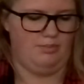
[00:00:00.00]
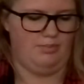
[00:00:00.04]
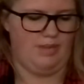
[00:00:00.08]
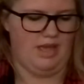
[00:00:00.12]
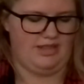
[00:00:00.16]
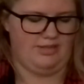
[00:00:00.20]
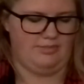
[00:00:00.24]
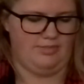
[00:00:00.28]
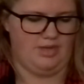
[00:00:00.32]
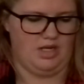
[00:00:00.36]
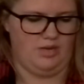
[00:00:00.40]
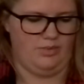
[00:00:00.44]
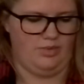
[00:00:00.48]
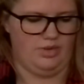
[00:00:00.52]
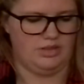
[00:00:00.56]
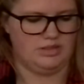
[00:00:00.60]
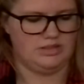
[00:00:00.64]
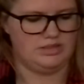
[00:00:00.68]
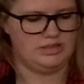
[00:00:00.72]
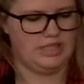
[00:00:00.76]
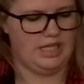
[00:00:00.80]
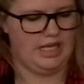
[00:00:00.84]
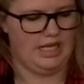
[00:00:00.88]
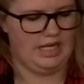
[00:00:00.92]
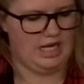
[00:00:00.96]
Bath & Body Works.
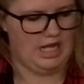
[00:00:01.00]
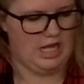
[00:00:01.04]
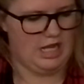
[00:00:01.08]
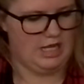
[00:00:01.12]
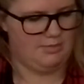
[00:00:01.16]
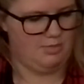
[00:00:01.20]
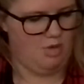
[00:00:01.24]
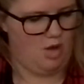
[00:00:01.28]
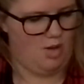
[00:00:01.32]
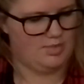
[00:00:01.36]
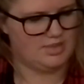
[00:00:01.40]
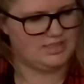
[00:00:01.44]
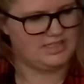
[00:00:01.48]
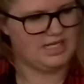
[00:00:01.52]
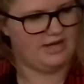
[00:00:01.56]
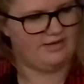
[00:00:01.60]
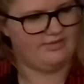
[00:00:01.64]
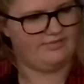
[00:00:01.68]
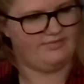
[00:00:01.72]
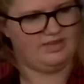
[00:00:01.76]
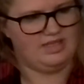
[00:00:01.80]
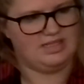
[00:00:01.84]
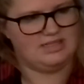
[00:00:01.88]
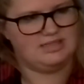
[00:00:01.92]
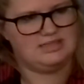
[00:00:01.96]
And I am almost out of
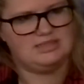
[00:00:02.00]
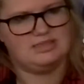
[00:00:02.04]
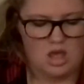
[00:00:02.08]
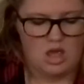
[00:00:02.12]
this.